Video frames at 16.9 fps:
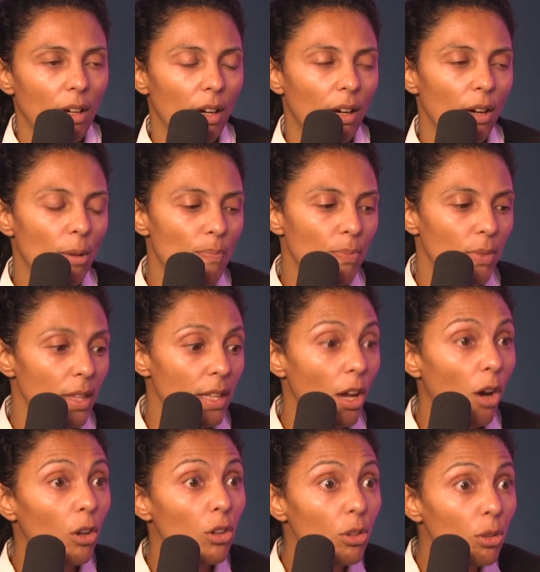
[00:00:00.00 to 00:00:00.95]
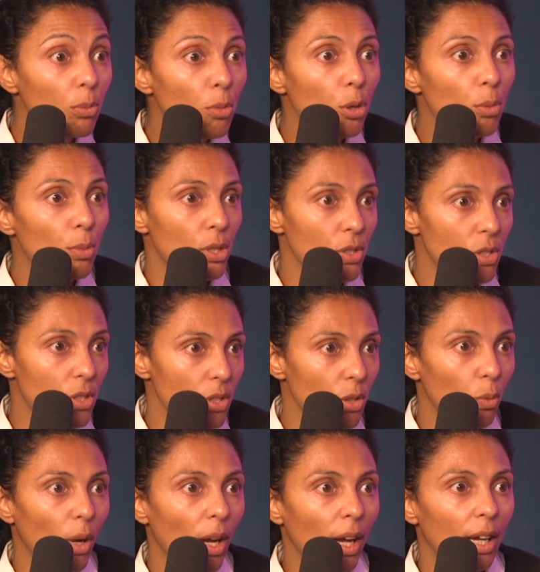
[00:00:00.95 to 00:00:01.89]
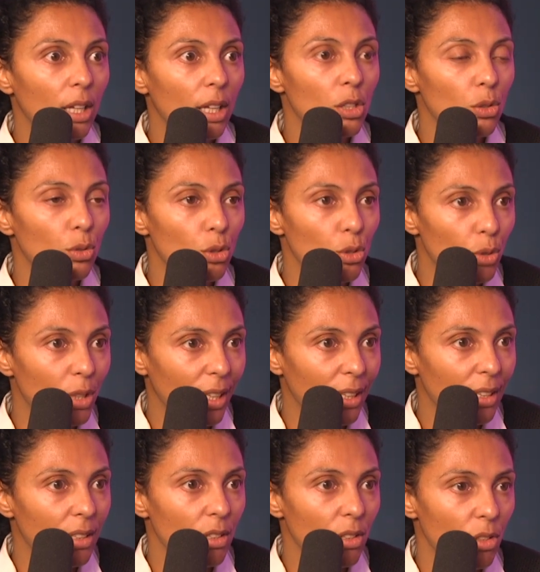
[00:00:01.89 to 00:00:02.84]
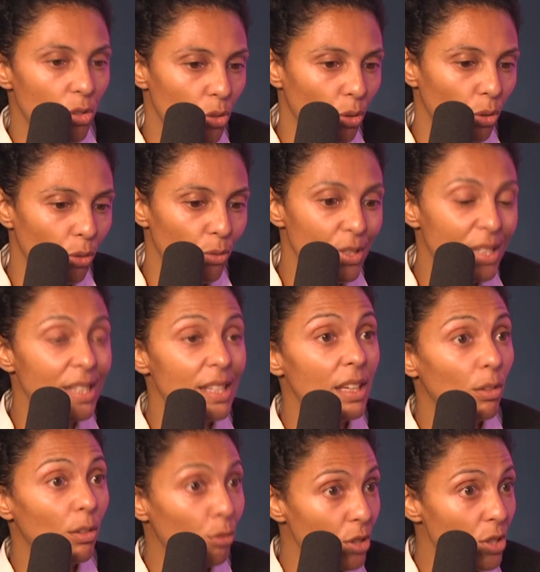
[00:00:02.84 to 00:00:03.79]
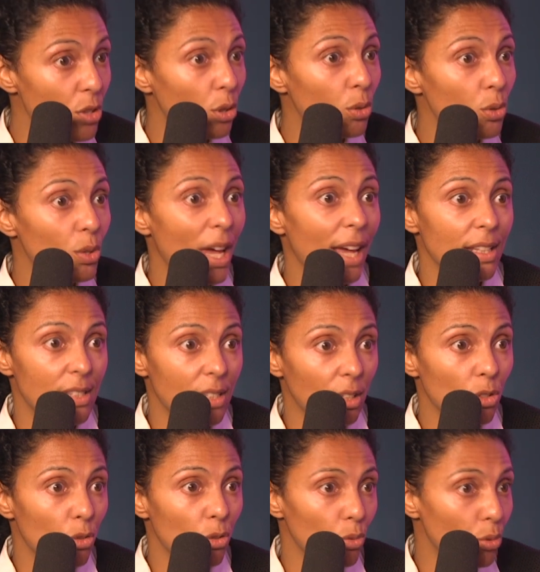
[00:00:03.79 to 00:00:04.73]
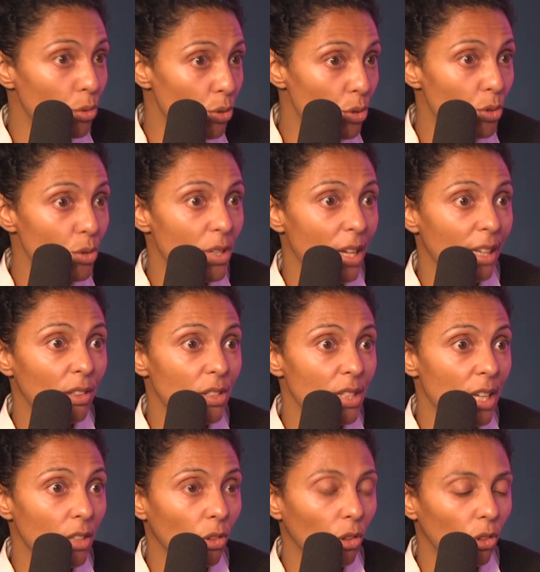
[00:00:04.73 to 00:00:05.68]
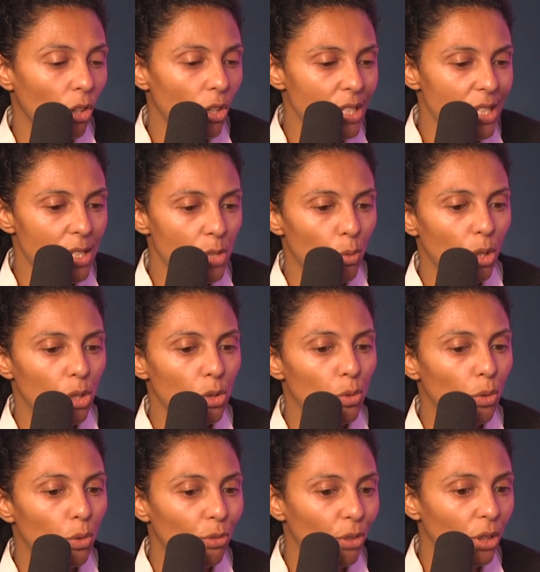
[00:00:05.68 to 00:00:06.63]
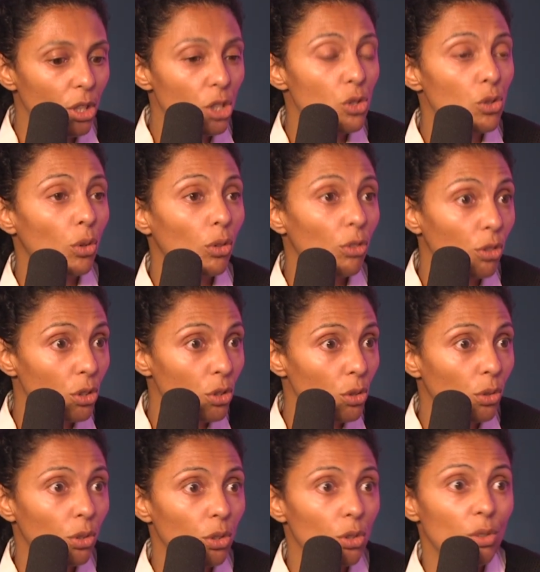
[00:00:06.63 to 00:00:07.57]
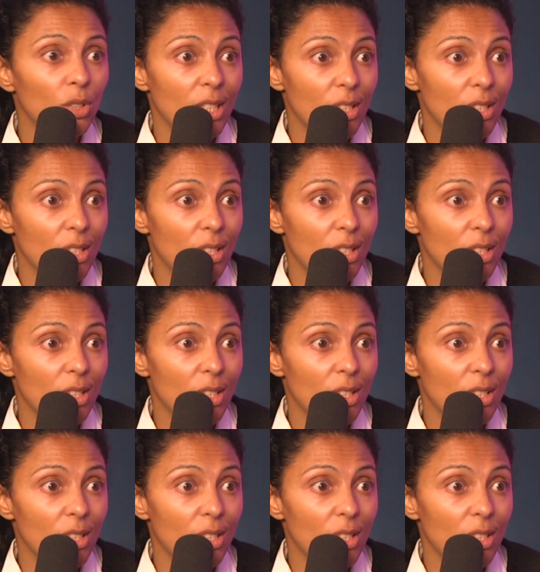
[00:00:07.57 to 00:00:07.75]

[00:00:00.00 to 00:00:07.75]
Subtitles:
The other moment where you can sort of see if it's a good idea to take the debt or not is when you're very sure of your unit